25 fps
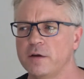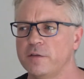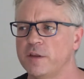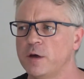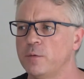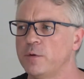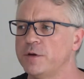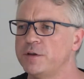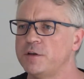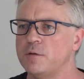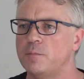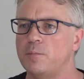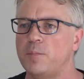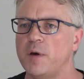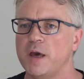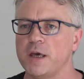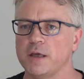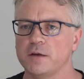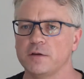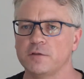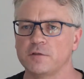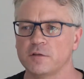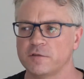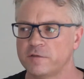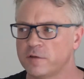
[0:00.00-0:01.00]
There were
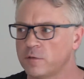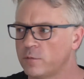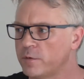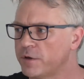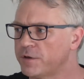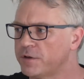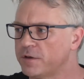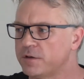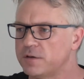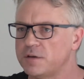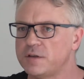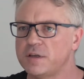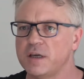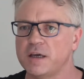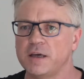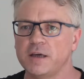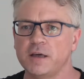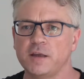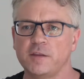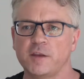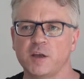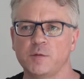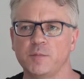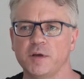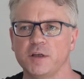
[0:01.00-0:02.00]
debates. If it were
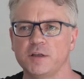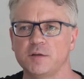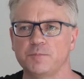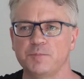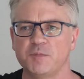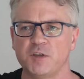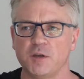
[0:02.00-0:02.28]
today, there'd be